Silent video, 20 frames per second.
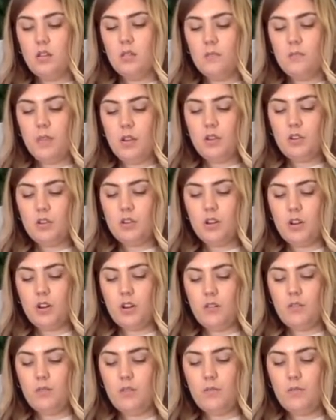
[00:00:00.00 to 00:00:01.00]
Make sure
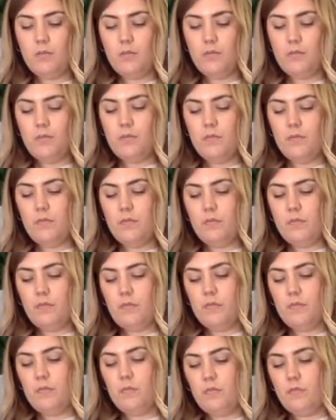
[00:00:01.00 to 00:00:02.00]
you're
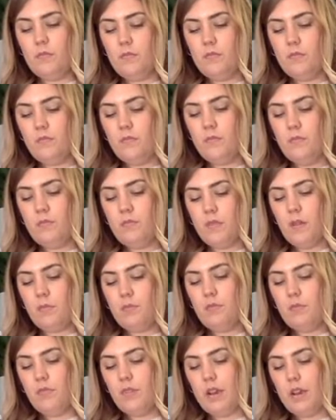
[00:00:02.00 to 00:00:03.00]

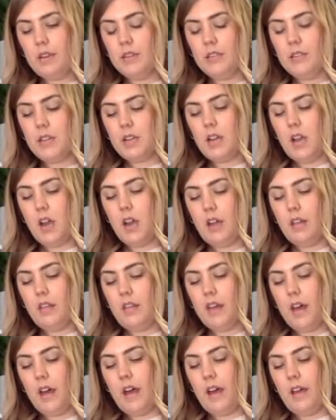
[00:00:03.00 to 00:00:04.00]
remembering to cut
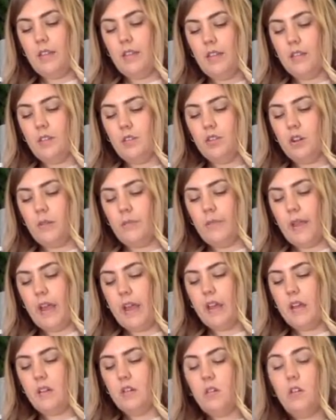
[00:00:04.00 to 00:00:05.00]
that at that sharp
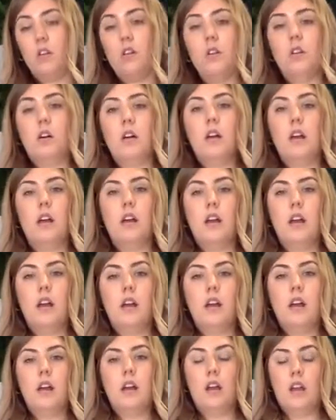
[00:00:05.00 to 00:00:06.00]
angle.
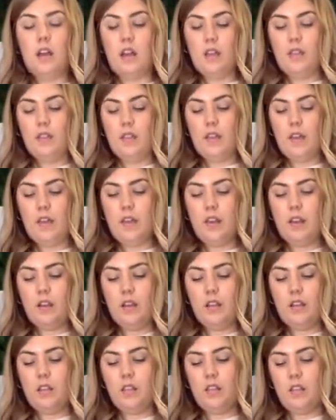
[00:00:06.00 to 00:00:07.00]
And
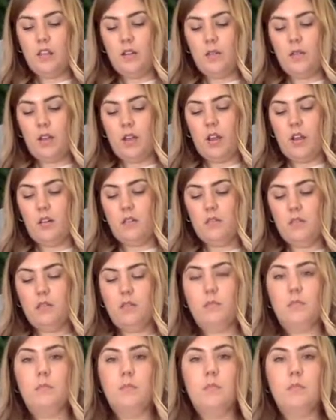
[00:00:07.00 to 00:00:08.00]
then there we go.
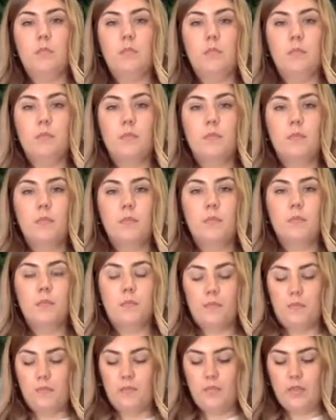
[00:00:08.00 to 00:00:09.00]

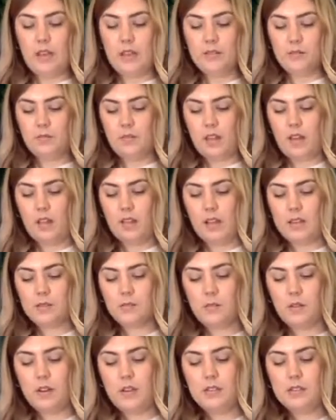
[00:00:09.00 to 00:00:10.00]
That's where that last
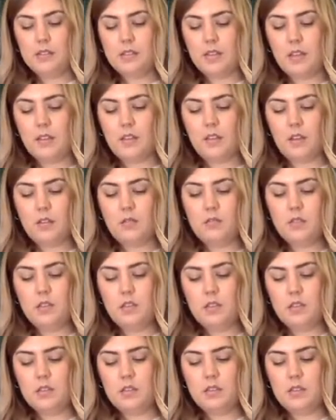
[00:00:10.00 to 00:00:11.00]
one is. And the
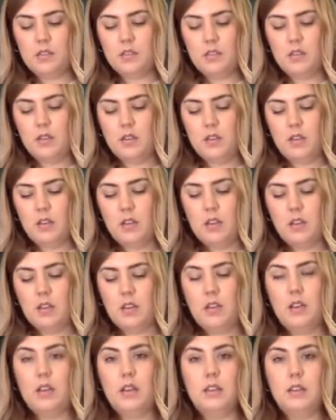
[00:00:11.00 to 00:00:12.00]
cotinus
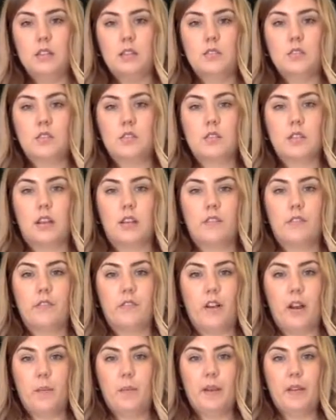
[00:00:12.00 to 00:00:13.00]
is just like
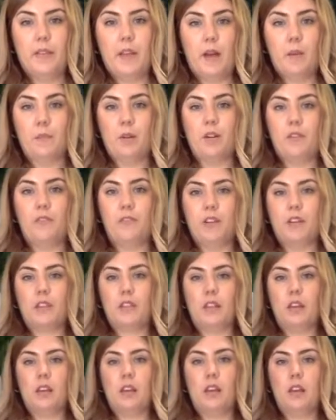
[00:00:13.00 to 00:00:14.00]
framing that
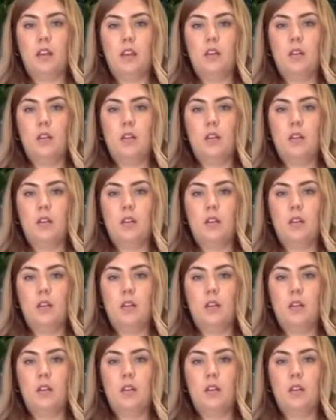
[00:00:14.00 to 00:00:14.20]
perfectly,